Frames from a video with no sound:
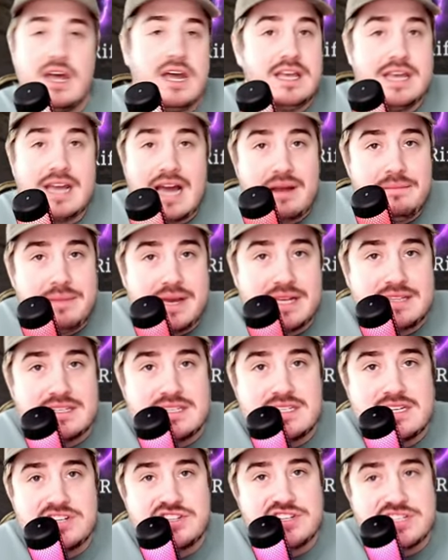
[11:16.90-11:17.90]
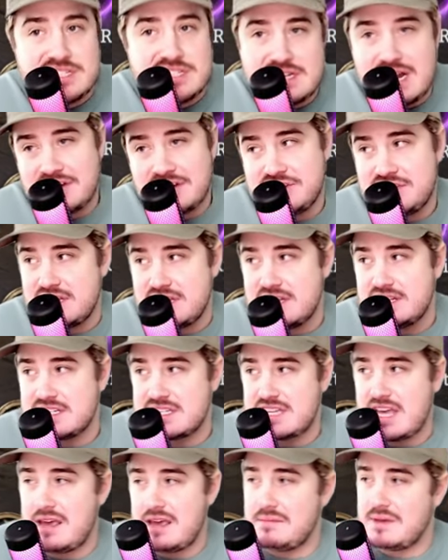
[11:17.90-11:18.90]
You got to make decisions, not just in
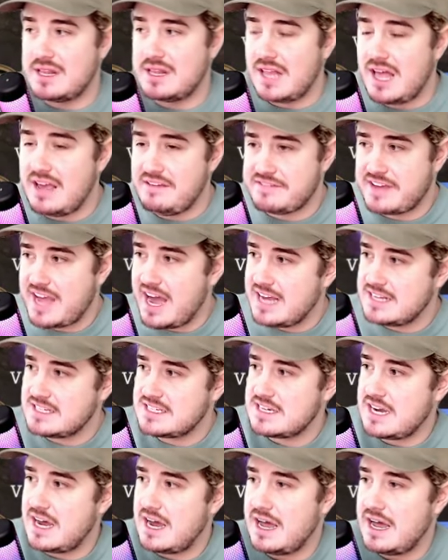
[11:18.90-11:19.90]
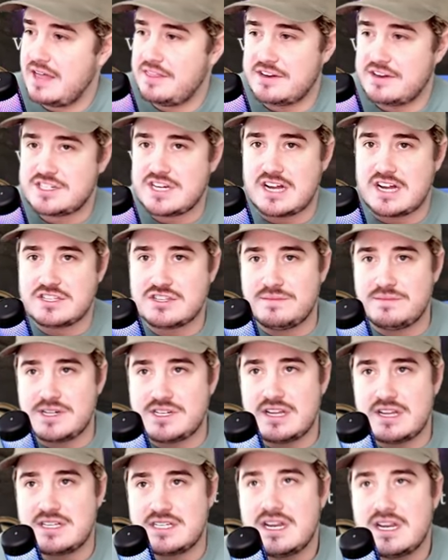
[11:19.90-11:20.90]
this game, in life, guys. Uh, there's not so
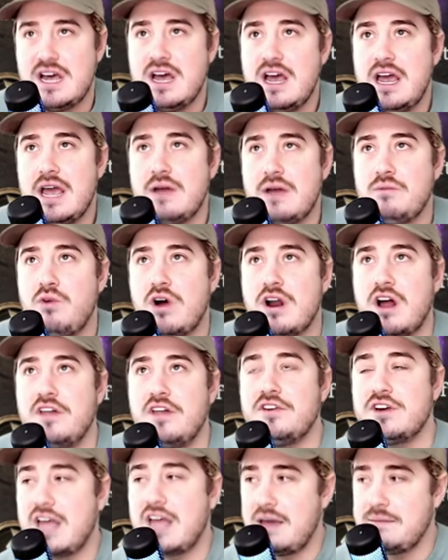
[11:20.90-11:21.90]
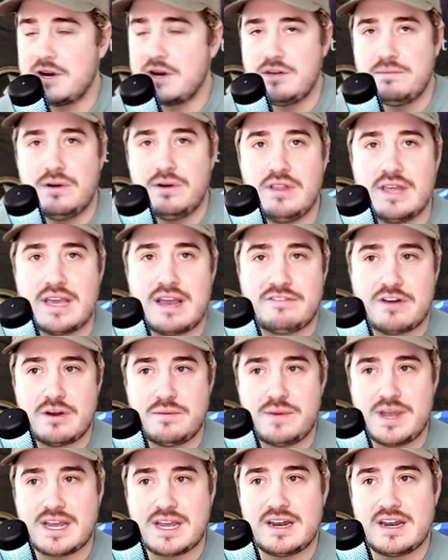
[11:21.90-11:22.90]
much. It's in what other game are you pulling
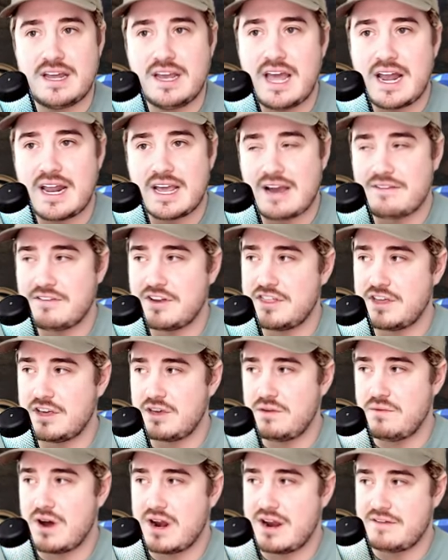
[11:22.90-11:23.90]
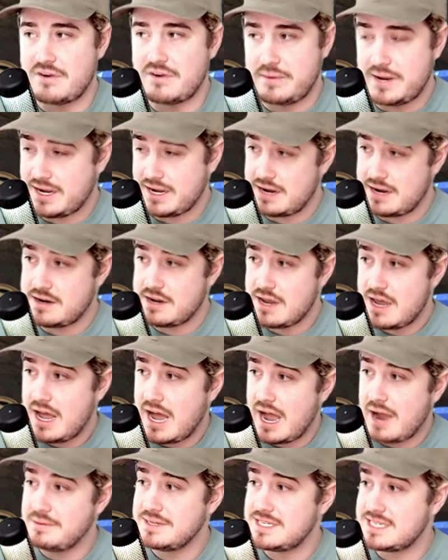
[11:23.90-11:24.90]
every weekend and getting everything you want every weekend?
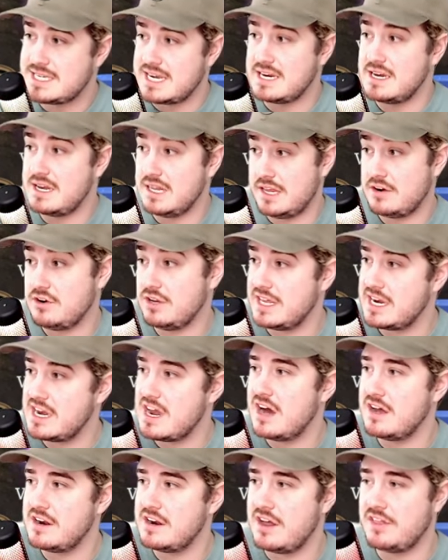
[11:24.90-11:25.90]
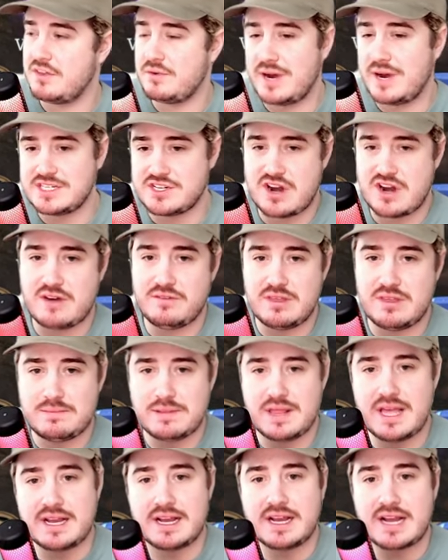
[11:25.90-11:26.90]
I would say literally none. Otherwise, you're not really
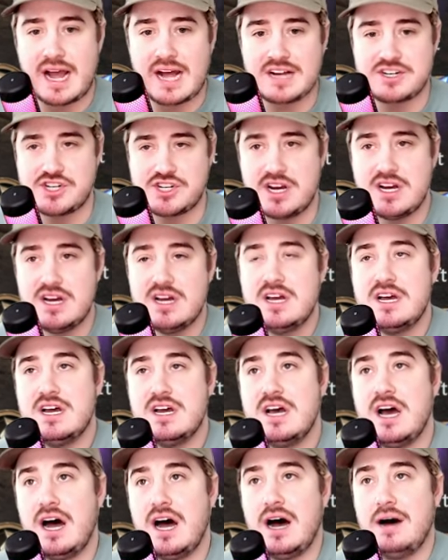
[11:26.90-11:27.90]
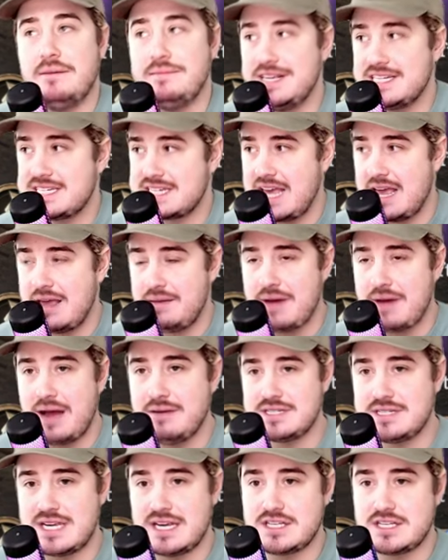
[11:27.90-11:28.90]
playing a gacha. Um, this game,
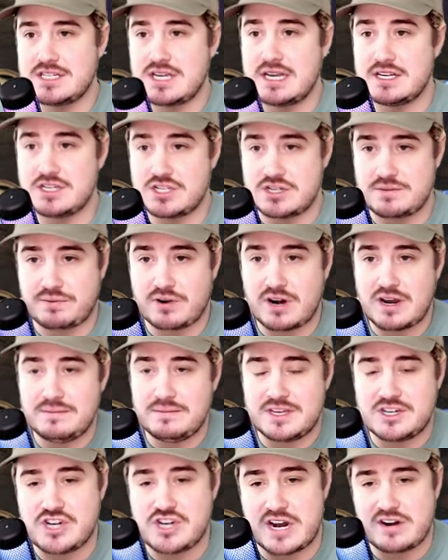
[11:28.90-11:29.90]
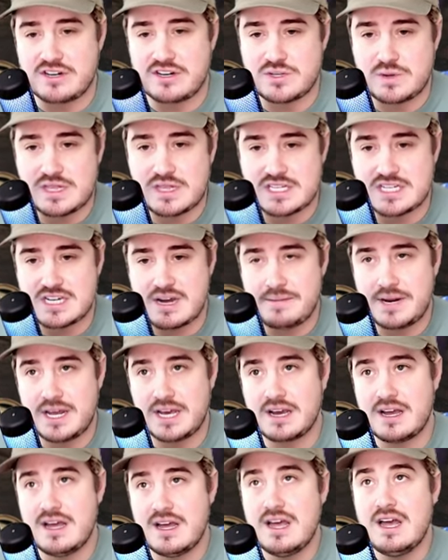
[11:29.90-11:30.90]
I would say, is it's supremely generous with the
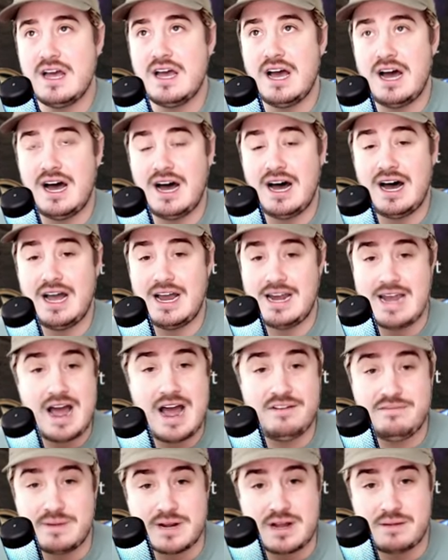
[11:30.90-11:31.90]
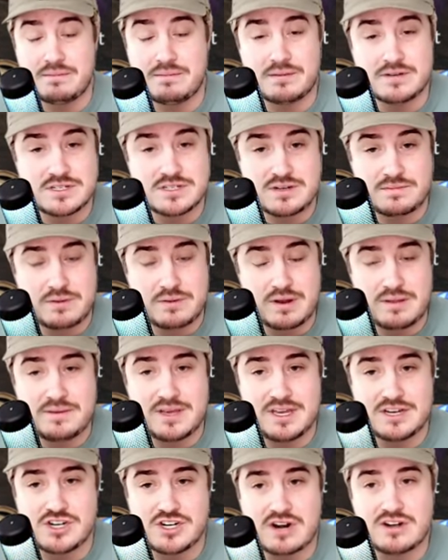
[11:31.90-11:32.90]
summoning, uh, and now I've become
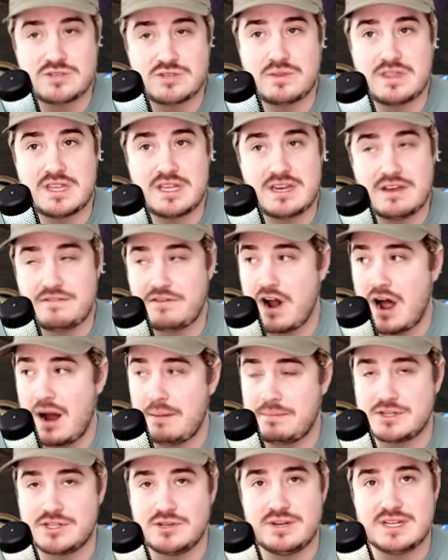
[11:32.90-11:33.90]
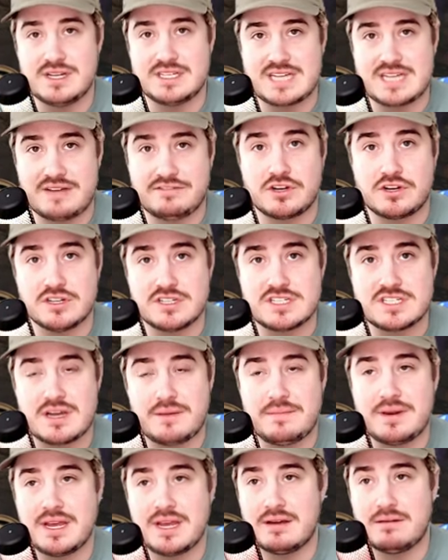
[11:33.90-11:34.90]
supremely generous with the different opportunities to have good
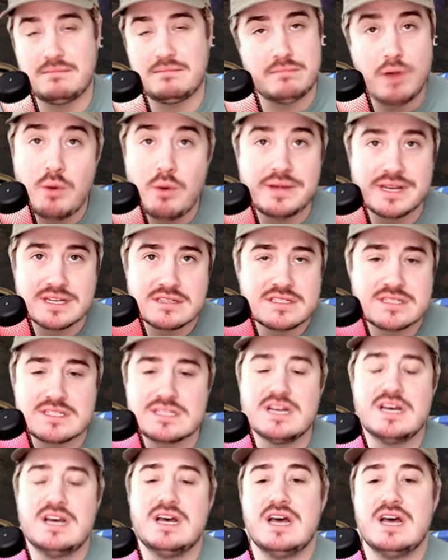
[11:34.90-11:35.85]
summoning moments.